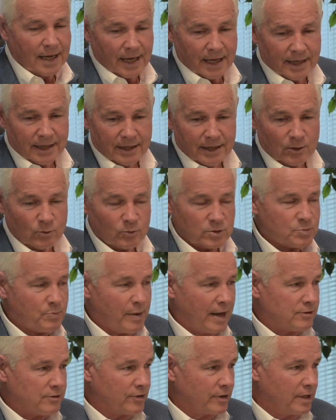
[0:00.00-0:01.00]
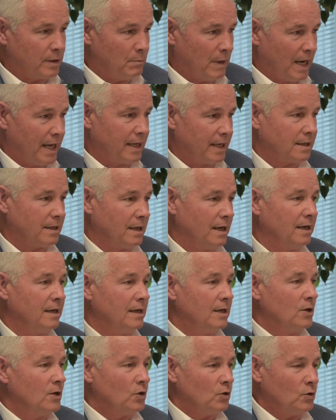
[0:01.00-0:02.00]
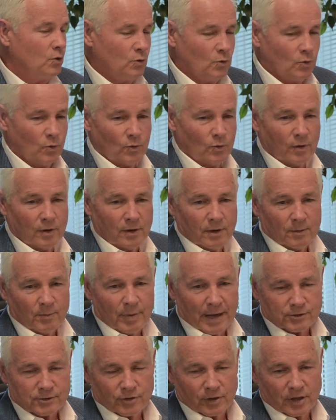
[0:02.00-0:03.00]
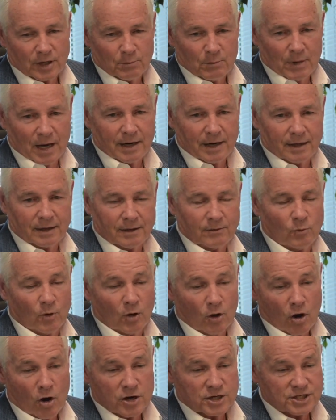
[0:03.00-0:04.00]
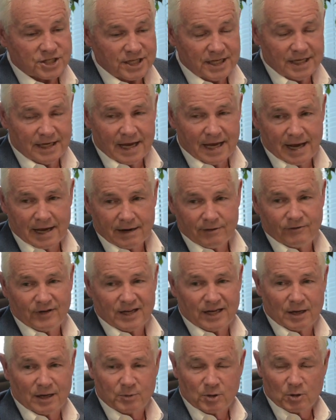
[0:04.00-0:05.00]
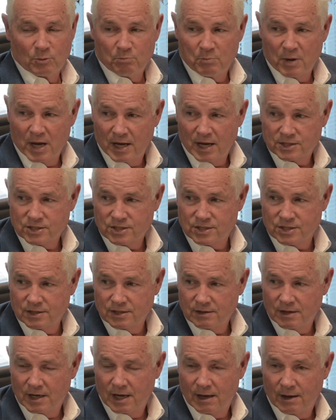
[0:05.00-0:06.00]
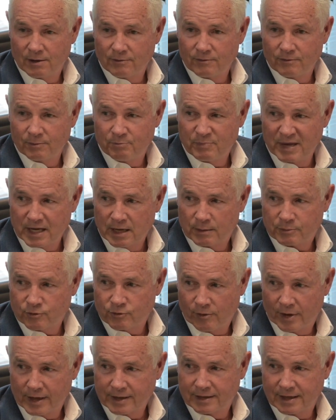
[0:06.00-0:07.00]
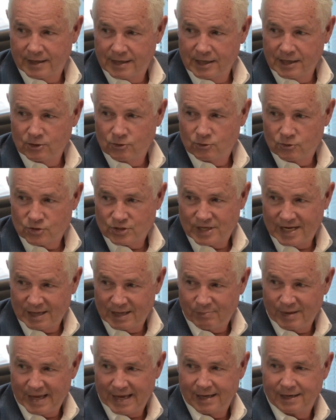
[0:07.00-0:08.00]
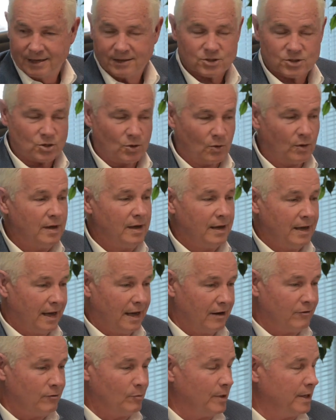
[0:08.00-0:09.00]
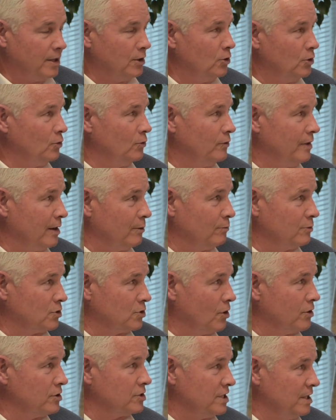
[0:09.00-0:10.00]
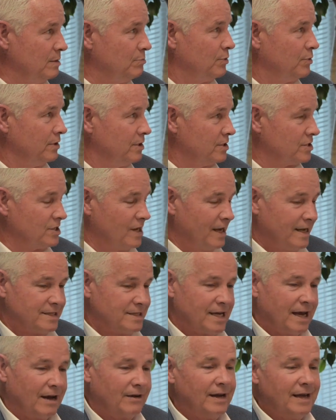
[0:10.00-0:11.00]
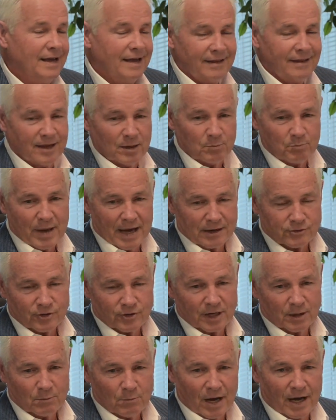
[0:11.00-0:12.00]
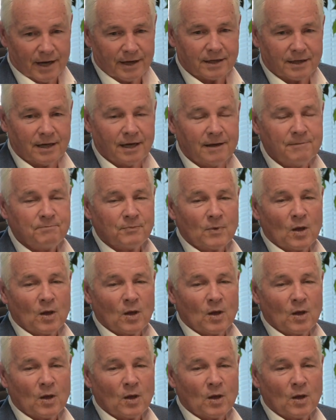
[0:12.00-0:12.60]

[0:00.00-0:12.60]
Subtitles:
And then there was Patrick and Monica, RC had a VW bus pickup truck that he used that he painted, so everybody knew that it was RC putting the signs out. Then Patrick and Monica